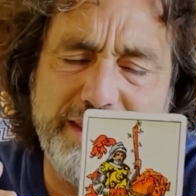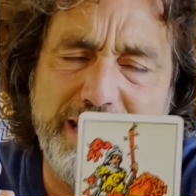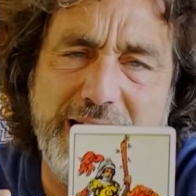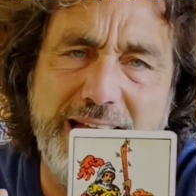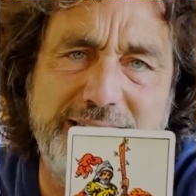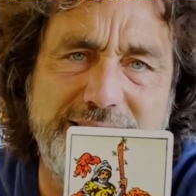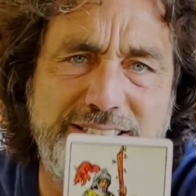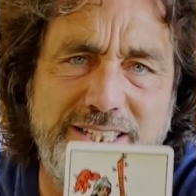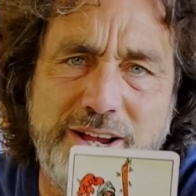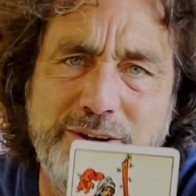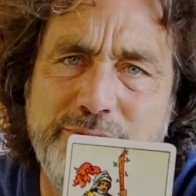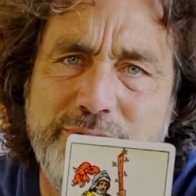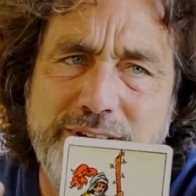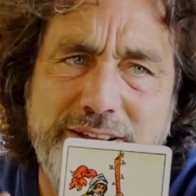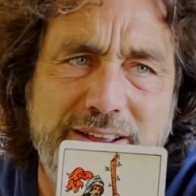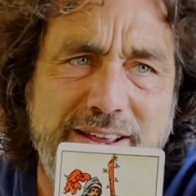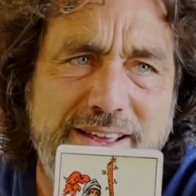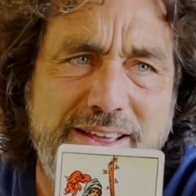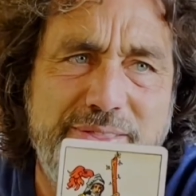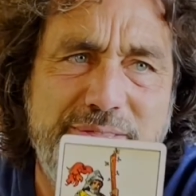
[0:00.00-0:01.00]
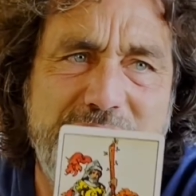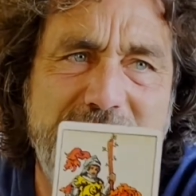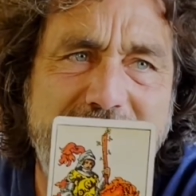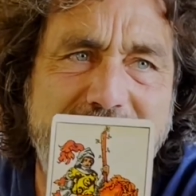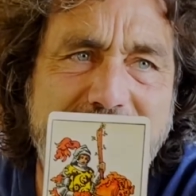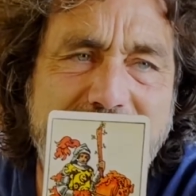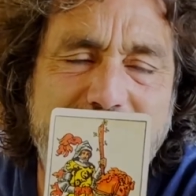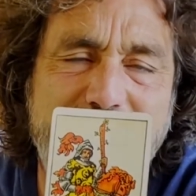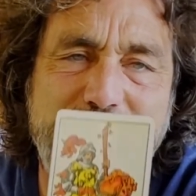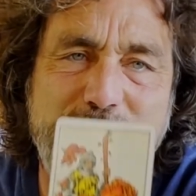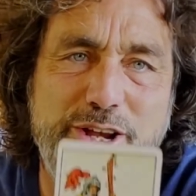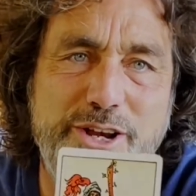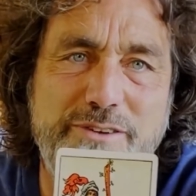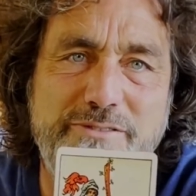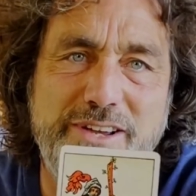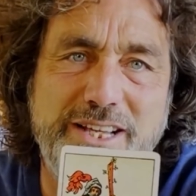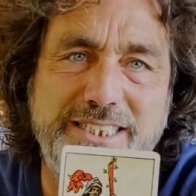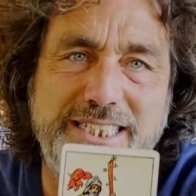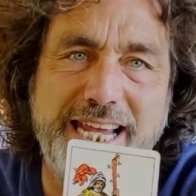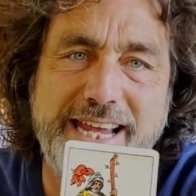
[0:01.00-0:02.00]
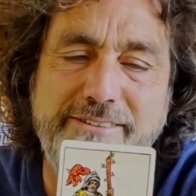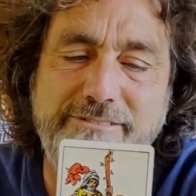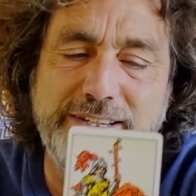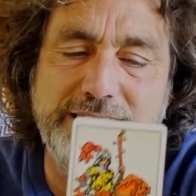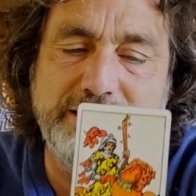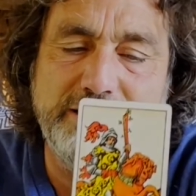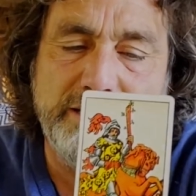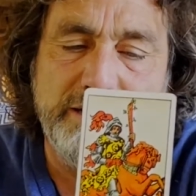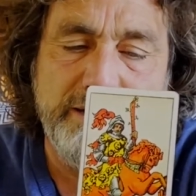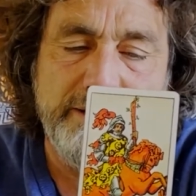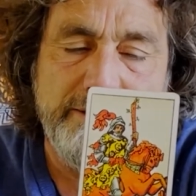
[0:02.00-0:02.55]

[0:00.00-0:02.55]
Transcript: yeah, so the, the universe here is,